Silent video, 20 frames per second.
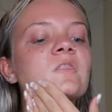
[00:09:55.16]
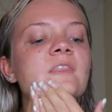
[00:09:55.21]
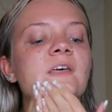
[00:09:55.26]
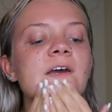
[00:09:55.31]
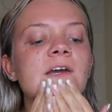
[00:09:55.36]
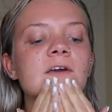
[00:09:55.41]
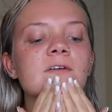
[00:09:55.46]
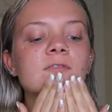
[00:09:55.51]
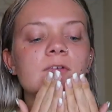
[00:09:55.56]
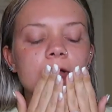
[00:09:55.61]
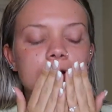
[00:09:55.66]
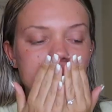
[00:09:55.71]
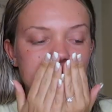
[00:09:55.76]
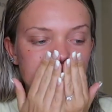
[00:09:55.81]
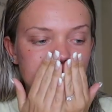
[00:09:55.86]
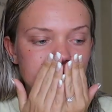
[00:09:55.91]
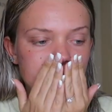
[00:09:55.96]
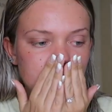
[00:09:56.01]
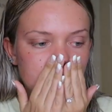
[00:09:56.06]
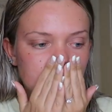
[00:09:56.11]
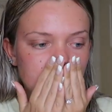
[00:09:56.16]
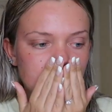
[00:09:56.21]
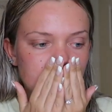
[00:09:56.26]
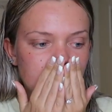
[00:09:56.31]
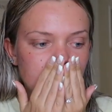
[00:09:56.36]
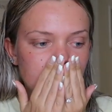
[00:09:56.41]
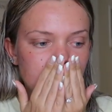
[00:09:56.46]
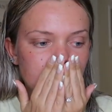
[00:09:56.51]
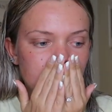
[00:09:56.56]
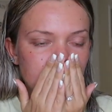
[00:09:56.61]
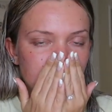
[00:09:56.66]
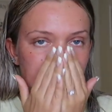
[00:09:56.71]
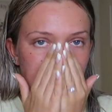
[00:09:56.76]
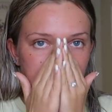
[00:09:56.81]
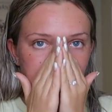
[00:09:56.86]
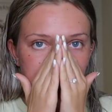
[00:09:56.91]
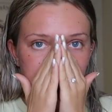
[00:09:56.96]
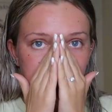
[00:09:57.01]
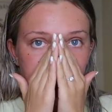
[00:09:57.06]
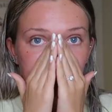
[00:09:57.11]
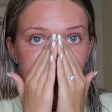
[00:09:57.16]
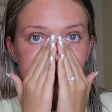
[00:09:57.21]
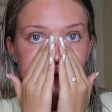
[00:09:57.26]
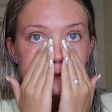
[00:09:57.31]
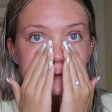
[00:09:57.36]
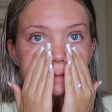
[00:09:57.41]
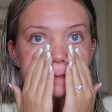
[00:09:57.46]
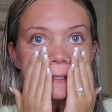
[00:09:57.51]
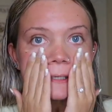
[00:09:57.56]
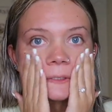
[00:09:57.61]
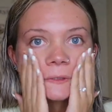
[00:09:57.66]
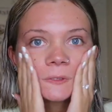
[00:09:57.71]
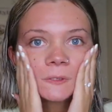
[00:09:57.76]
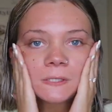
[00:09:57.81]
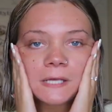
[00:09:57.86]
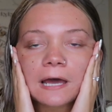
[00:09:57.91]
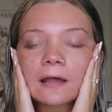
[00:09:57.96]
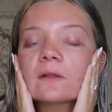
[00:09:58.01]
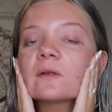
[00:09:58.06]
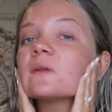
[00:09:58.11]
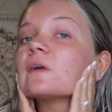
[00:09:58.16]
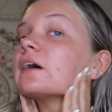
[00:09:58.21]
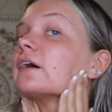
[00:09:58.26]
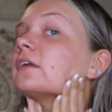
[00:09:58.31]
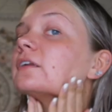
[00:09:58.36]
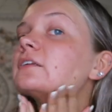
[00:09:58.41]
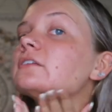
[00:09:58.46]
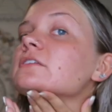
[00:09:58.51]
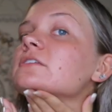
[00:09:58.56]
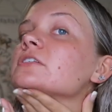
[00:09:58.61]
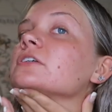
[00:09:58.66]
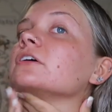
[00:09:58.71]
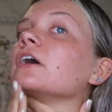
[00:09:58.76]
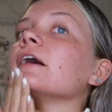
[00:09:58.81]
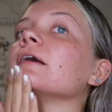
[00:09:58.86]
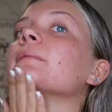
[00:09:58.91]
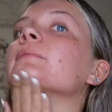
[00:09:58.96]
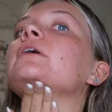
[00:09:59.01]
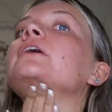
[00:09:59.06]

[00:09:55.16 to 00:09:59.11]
thick feeling. I like the way it smells. I don't know how to describe